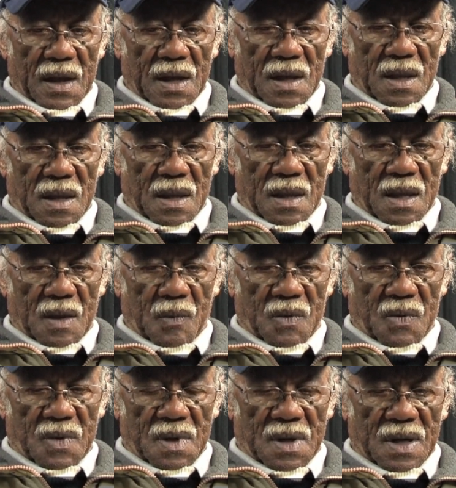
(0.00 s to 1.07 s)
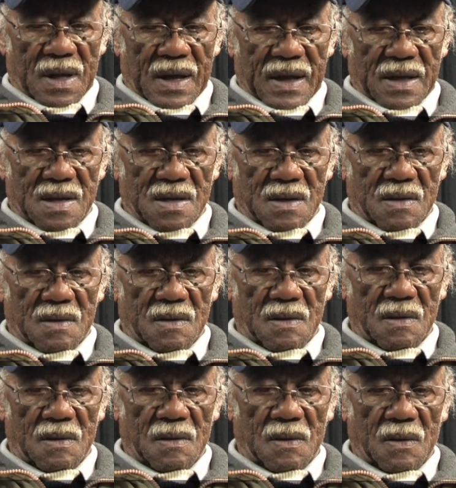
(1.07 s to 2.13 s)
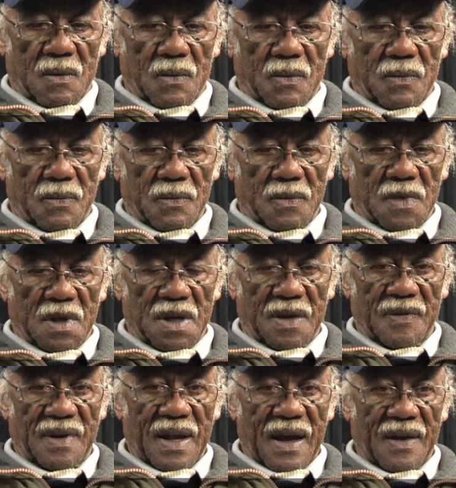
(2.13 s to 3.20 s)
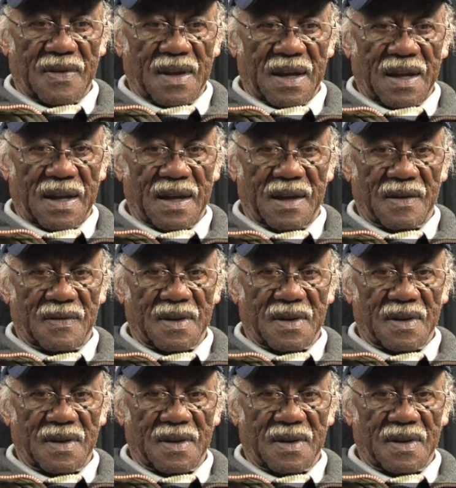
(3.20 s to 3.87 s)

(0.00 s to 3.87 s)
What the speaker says: And they were real nice, and the living, how they lived,